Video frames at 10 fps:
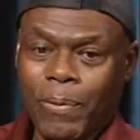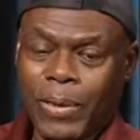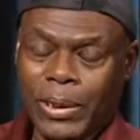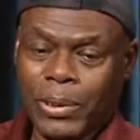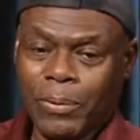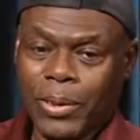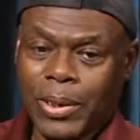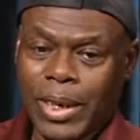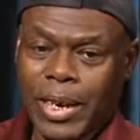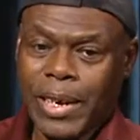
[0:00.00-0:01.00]
first of
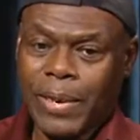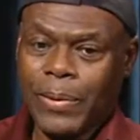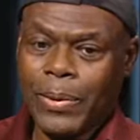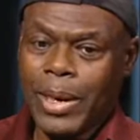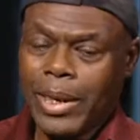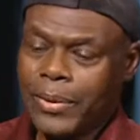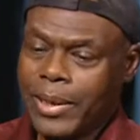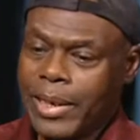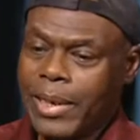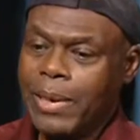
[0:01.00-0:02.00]
all, if you
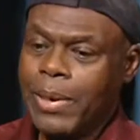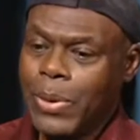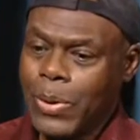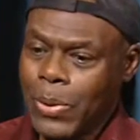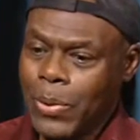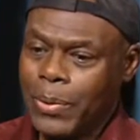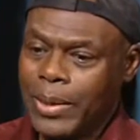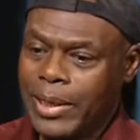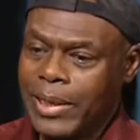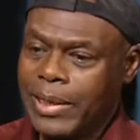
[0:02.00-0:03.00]
actually know
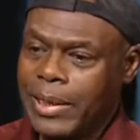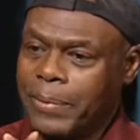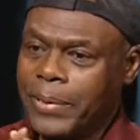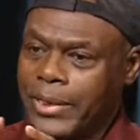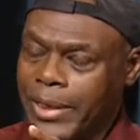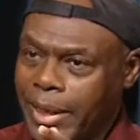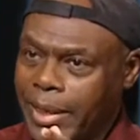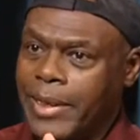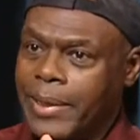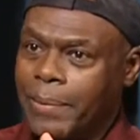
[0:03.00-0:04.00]
that it is a
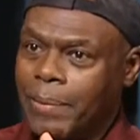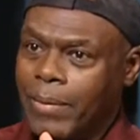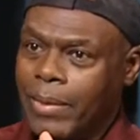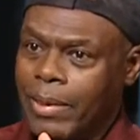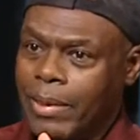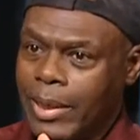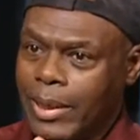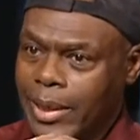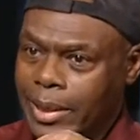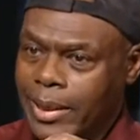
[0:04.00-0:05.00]
facade,
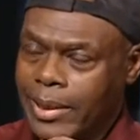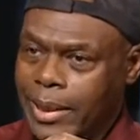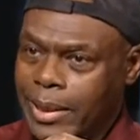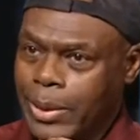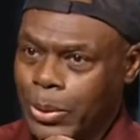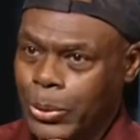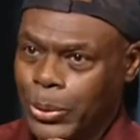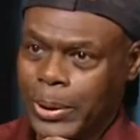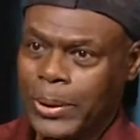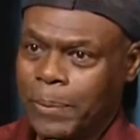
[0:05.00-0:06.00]
that it is an
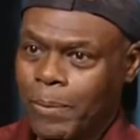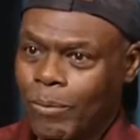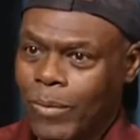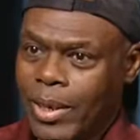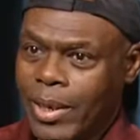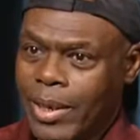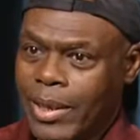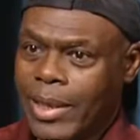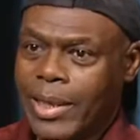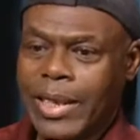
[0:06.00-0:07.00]
illusion,
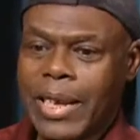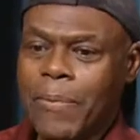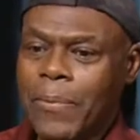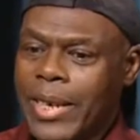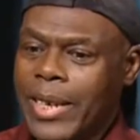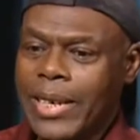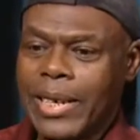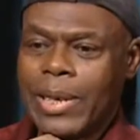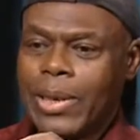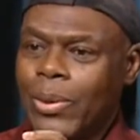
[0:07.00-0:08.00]
that they are
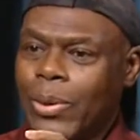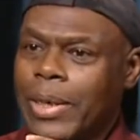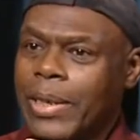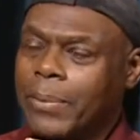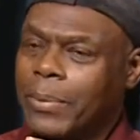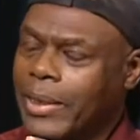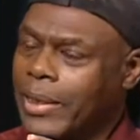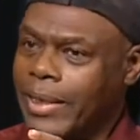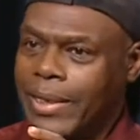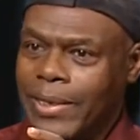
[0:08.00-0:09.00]
merely talking
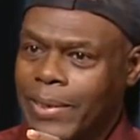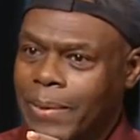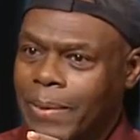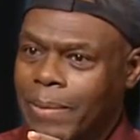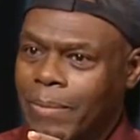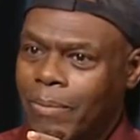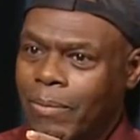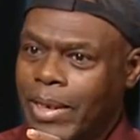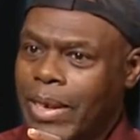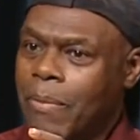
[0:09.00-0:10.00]
politics,
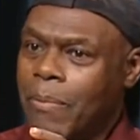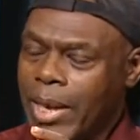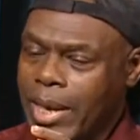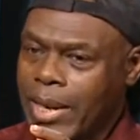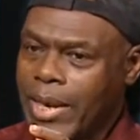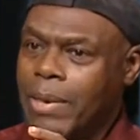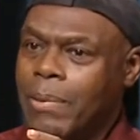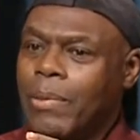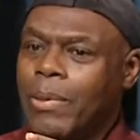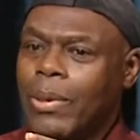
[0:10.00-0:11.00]
they are merely
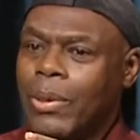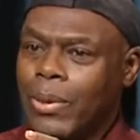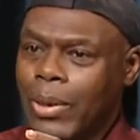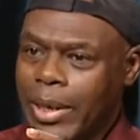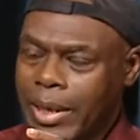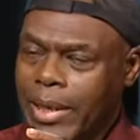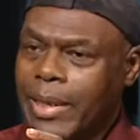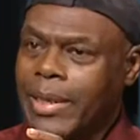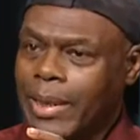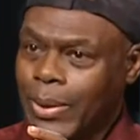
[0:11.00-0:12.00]
talking
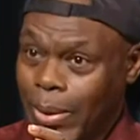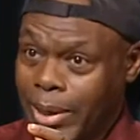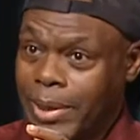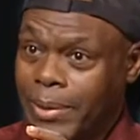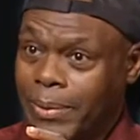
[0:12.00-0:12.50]
the talk,